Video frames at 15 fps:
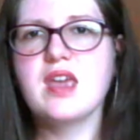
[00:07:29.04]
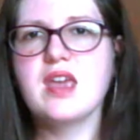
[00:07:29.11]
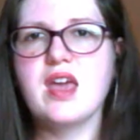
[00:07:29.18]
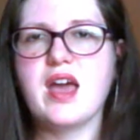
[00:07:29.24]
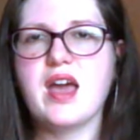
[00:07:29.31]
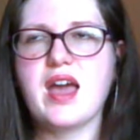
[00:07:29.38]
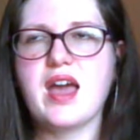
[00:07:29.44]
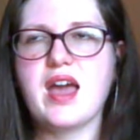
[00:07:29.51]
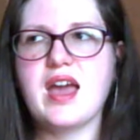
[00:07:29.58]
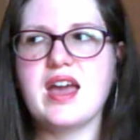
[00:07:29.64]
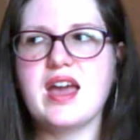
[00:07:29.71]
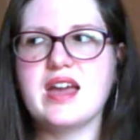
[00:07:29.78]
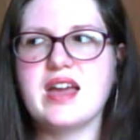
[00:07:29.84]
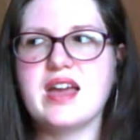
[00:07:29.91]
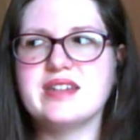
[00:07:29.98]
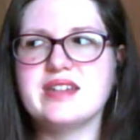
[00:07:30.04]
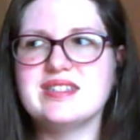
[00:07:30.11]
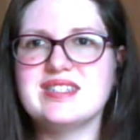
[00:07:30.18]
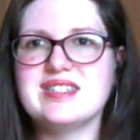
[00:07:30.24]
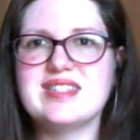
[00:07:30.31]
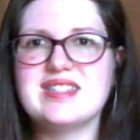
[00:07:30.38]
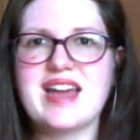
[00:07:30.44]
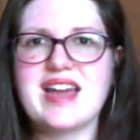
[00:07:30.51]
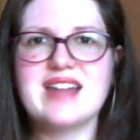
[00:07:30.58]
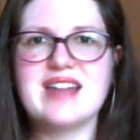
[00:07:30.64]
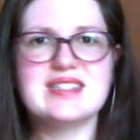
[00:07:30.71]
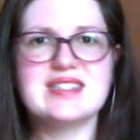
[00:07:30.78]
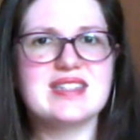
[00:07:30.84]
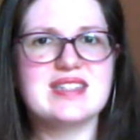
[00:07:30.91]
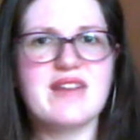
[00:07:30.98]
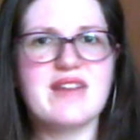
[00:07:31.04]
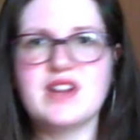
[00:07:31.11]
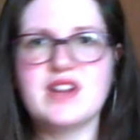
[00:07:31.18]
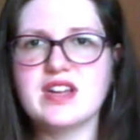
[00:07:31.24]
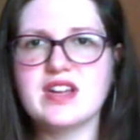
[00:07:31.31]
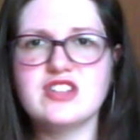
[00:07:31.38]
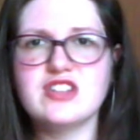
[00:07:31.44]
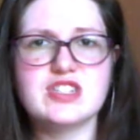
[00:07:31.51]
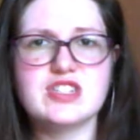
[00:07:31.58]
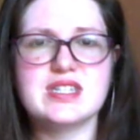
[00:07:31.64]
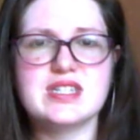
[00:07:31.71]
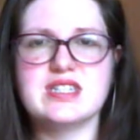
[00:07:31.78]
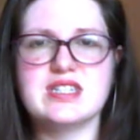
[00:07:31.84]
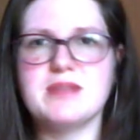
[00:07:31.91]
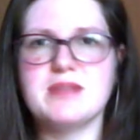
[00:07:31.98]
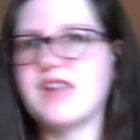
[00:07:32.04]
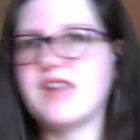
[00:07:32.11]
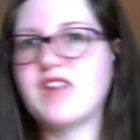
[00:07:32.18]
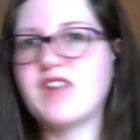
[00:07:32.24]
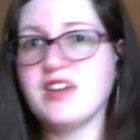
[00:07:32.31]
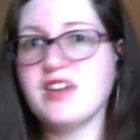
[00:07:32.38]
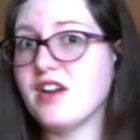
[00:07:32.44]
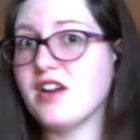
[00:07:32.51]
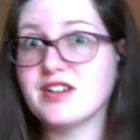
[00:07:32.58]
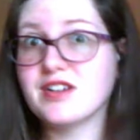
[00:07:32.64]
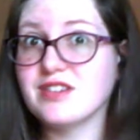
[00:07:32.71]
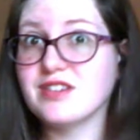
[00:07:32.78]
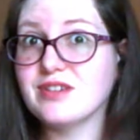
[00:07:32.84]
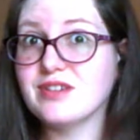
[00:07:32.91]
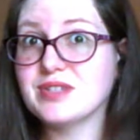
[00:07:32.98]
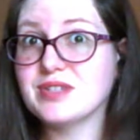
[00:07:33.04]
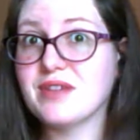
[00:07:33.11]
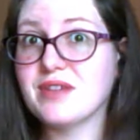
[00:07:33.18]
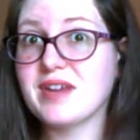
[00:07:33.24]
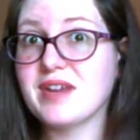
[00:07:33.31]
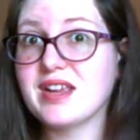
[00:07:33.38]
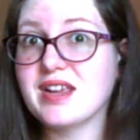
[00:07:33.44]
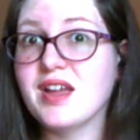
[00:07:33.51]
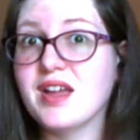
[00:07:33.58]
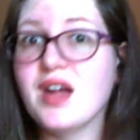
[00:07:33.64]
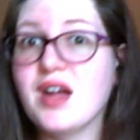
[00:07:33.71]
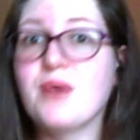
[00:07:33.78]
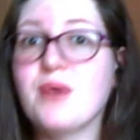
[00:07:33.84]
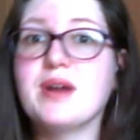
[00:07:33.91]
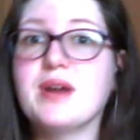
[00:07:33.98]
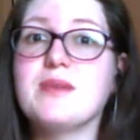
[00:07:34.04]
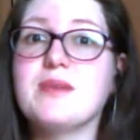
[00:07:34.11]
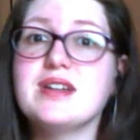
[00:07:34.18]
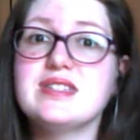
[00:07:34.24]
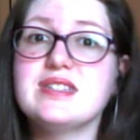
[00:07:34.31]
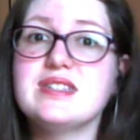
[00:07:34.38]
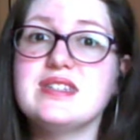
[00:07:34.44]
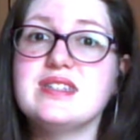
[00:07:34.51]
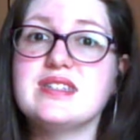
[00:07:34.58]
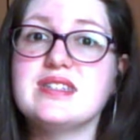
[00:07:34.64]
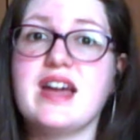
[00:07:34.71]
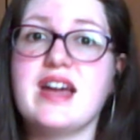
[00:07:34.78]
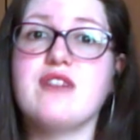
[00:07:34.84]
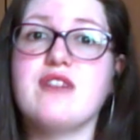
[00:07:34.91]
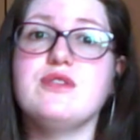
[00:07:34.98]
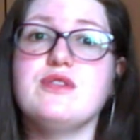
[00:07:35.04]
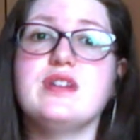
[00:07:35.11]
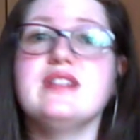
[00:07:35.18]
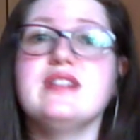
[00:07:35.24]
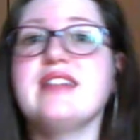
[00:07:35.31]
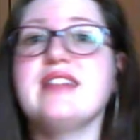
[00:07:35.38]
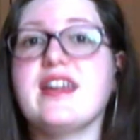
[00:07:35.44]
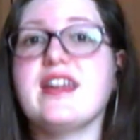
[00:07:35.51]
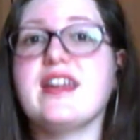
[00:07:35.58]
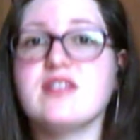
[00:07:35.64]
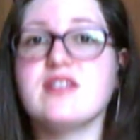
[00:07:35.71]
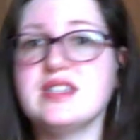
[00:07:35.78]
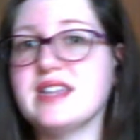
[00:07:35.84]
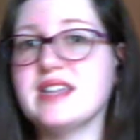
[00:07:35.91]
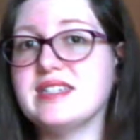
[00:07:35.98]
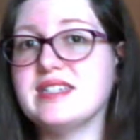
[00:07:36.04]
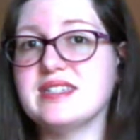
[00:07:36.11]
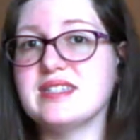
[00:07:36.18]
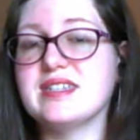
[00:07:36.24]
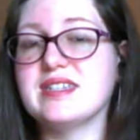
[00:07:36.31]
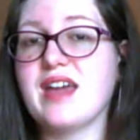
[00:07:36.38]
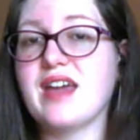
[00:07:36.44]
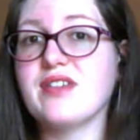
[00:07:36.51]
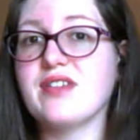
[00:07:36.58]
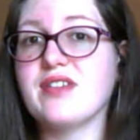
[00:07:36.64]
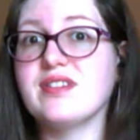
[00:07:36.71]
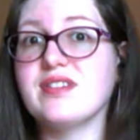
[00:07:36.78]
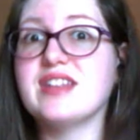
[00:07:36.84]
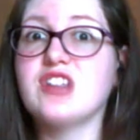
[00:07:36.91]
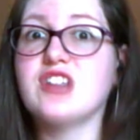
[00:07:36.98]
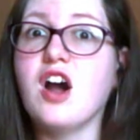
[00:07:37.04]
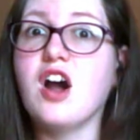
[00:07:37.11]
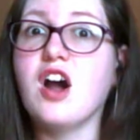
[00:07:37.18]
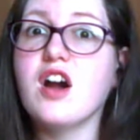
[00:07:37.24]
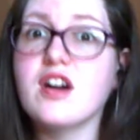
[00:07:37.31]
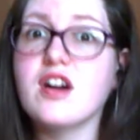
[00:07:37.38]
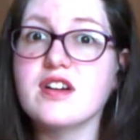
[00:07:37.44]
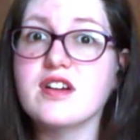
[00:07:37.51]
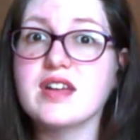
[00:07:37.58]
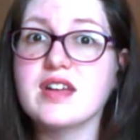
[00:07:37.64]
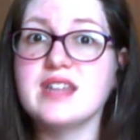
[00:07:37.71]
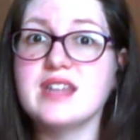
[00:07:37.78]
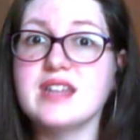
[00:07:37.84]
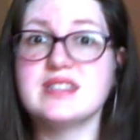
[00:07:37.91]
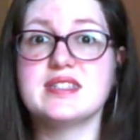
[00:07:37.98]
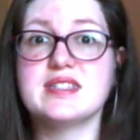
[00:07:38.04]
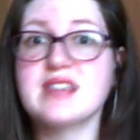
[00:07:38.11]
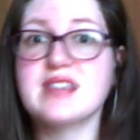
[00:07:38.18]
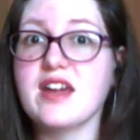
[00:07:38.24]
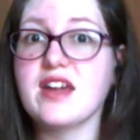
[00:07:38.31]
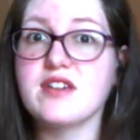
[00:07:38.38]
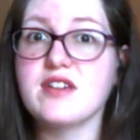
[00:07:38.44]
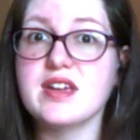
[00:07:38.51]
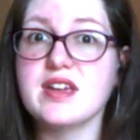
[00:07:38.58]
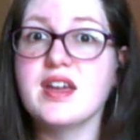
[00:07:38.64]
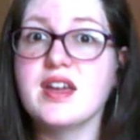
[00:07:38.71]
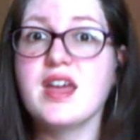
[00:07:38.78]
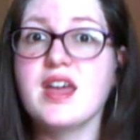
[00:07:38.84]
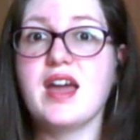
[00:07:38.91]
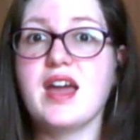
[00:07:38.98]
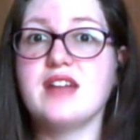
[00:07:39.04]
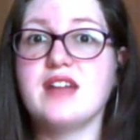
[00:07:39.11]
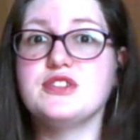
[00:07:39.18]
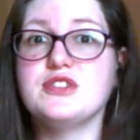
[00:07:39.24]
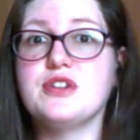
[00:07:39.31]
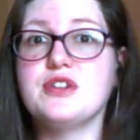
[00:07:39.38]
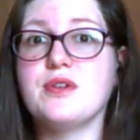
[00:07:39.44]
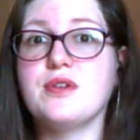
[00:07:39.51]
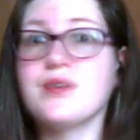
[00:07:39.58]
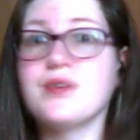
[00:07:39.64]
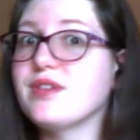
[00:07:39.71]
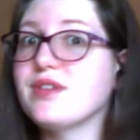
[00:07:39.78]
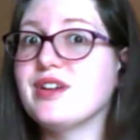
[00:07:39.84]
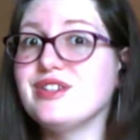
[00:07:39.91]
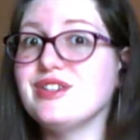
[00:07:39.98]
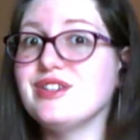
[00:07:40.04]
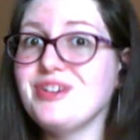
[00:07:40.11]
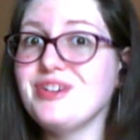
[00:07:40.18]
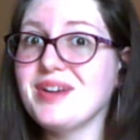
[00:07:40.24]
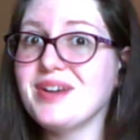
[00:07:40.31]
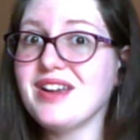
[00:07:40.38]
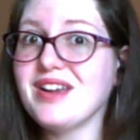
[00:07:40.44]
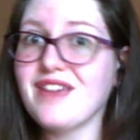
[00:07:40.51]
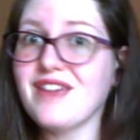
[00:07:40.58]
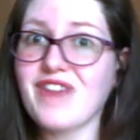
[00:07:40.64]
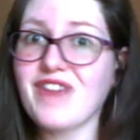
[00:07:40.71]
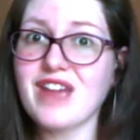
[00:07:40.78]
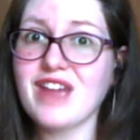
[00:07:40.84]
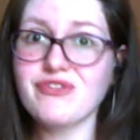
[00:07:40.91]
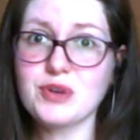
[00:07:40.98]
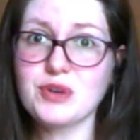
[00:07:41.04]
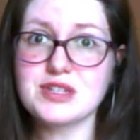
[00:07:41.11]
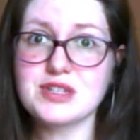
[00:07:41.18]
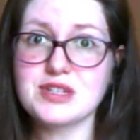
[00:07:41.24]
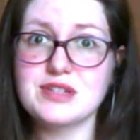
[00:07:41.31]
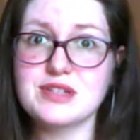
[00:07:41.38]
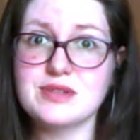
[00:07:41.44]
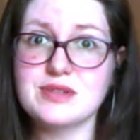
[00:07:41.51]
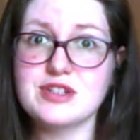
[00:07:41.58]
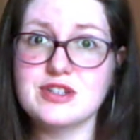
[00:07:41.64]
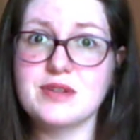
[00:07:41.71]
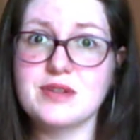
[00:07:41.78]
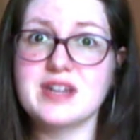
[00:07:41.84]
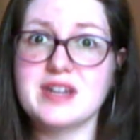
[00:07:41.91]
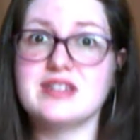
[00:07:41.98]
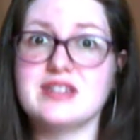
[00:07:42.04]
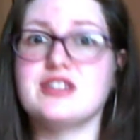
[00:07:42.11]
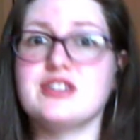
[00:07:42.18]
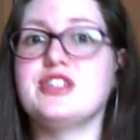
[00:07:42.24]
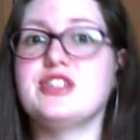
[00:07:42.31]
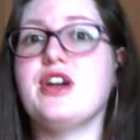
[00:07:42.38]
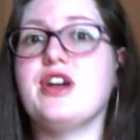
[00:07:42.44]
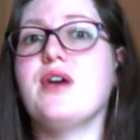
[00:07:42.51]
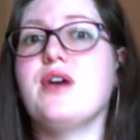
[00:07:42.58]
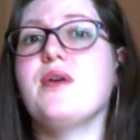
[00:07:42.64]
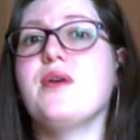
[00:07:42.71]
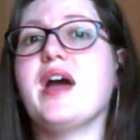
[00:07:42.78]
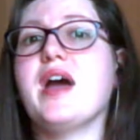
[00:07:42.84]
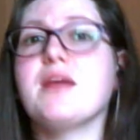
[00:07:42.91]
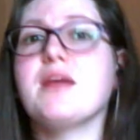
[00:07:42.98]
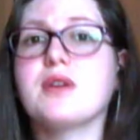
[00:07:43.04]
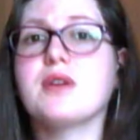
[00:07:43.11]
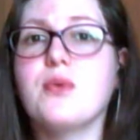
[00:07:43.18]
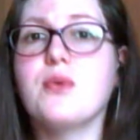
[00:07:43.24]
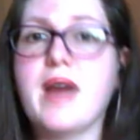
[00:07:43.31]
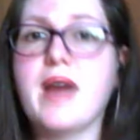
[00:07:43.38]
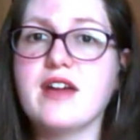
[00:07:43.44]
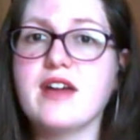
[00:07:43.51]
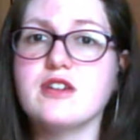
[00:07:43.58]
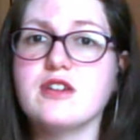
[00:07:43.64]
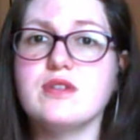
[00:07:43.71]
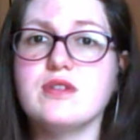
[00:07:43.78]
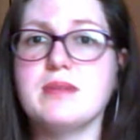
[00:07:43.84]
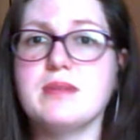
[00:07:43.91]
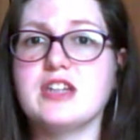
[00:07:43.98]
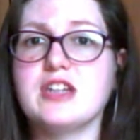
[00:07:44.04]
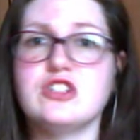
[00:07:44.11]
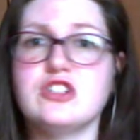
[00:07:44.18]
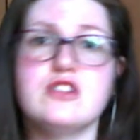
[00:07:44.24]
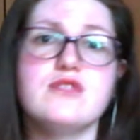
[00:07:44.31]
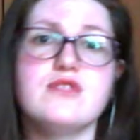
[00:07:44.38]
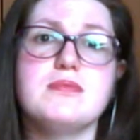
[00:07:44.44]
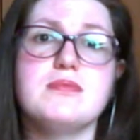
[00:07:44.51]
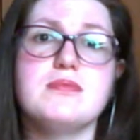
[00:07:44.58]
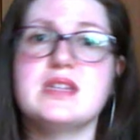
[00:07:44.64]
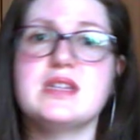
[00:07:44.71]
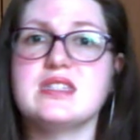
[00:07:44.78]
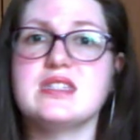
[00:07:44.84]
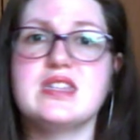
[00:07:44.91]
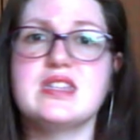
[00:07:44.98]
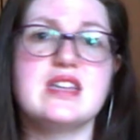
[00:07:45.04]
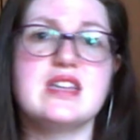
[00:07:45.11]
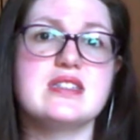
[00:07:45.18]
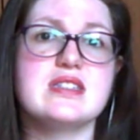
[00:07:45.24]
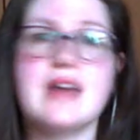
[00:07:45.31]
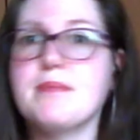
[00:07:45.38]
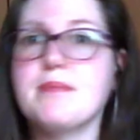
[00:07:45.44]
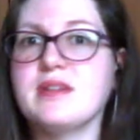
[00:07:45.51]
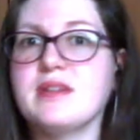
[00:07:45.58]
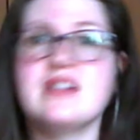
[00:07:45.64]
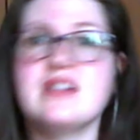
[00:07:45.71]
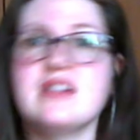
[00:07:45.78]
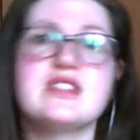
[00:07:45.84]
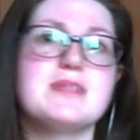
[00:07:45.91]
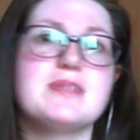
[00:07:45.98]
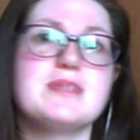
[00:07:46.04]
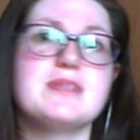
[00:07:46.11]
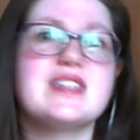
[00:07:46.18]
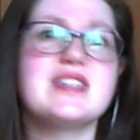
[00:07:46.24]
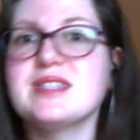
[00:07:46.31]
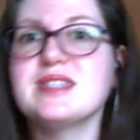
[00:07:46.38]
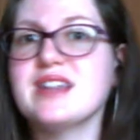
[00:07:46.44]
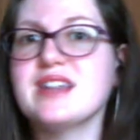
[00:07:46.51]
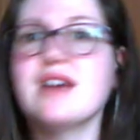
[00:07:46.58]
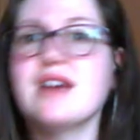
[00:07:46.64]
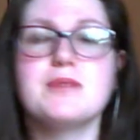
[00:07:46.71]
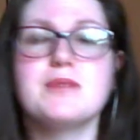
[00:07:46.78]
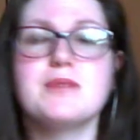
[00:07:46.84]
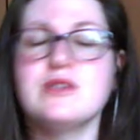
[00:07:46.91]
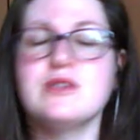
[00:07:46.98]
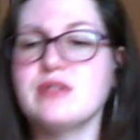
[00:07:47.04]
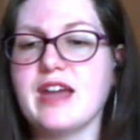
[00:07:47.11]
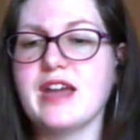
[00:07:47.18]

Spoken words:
And that's not very interesting to me. I've got your article notes already. What I want to see is how you can layer these ideas together. And that's hard, and it's scary. And so you're only going to do it if I force you to do it. So I require you to make sure you've mixed things up, and there's some assignments to help you do that.